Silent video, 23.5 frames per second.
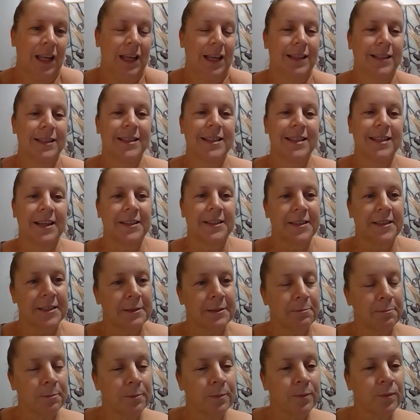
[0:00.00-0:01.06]
It says,
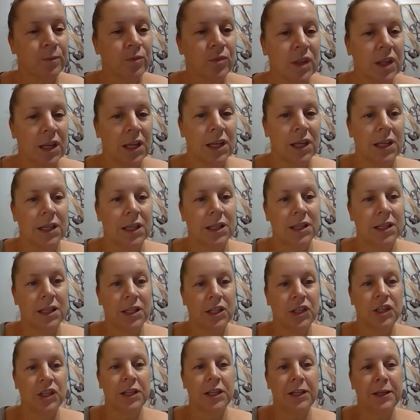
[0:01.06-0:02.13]
"The
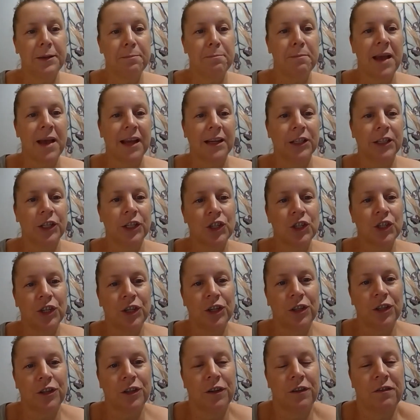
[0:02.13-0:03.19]
sheer
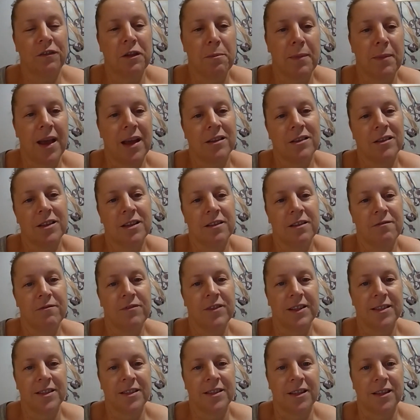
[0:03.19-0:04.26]
magnitude of the mountain
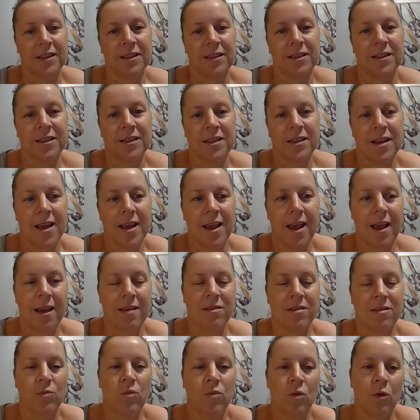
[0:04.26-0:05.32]
vistas and
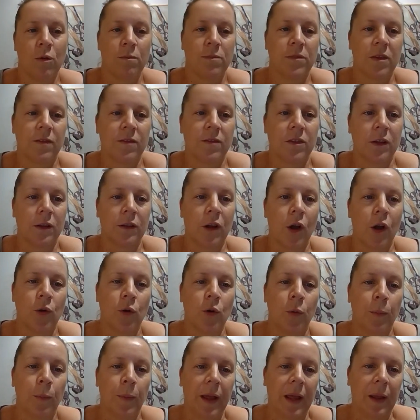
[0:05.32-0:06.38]
the warmth of the
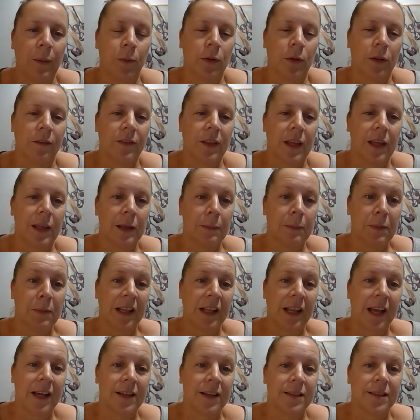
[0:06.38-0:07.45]
local people of the
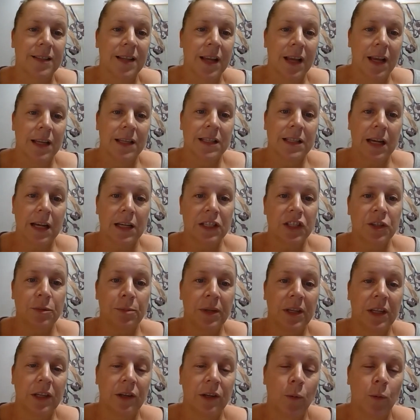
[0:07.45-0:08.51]
Himalayas touch
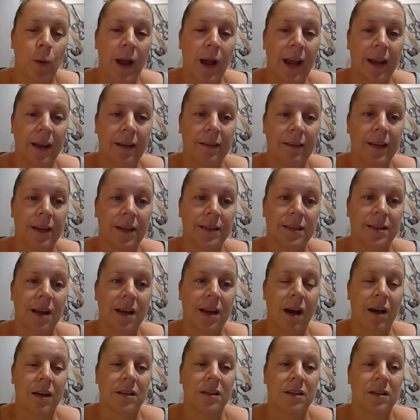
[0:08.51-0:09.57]
me in a way that is
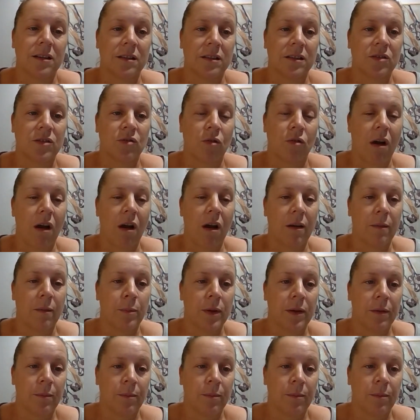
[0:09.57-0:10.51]
hard to describe.